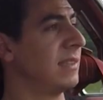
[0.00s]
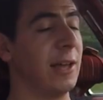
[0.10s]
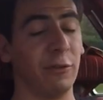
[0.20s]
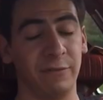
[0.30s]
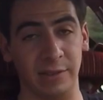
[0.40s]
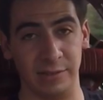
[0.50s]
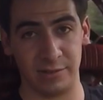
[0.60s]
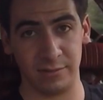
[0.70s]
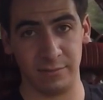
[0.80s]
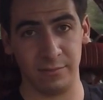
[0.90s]
tail
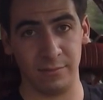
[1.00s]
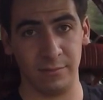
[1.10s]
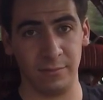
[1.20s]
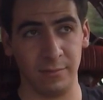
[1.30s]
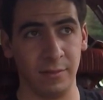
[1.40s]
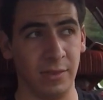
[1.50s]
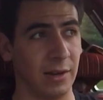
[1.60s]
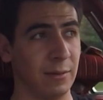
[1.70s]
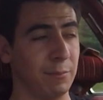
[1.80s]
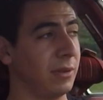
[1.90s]
fins, the
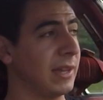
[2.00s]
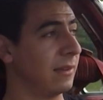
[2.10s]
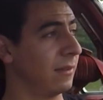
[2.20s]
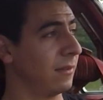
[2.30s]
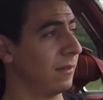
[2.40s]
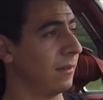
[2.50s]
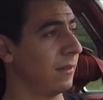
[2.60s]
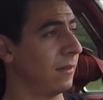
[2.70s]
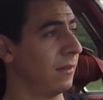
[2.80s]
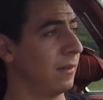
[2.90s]
complete
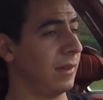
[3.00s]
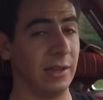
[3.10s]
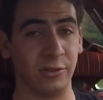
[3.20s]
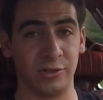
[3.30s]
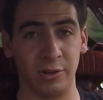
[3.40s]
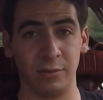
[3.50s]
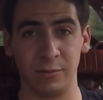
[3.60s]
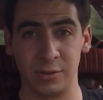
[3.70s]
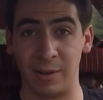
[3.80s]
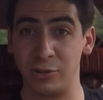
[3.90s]
insert,
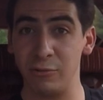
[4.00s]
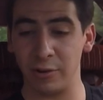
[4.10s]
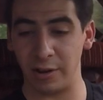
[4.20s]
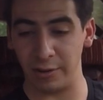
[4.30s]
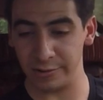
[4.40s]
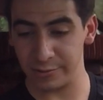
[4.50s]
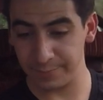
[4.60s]
was about $200.